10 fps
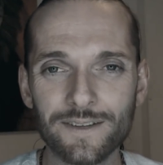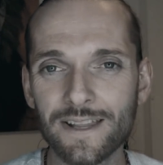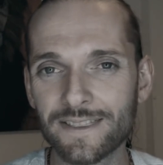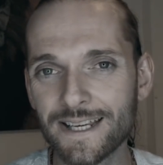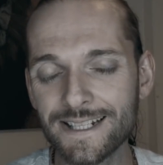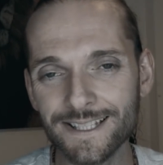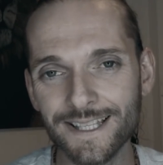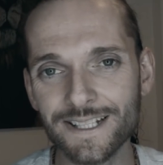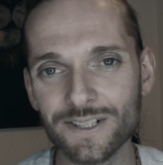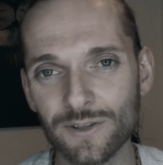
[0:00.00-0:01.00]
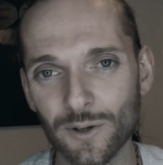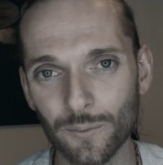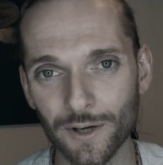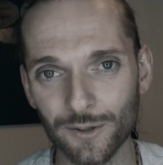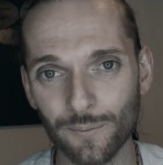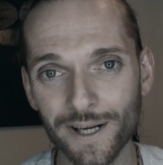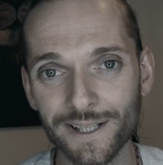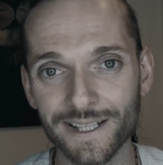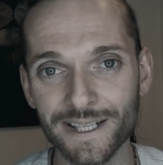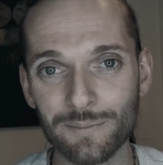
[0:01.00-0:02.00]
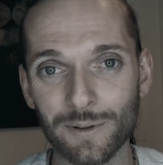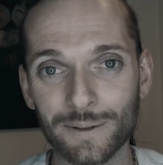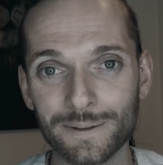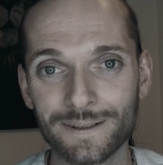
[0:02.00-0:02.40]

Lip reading: that these things are not worthwhile anymore.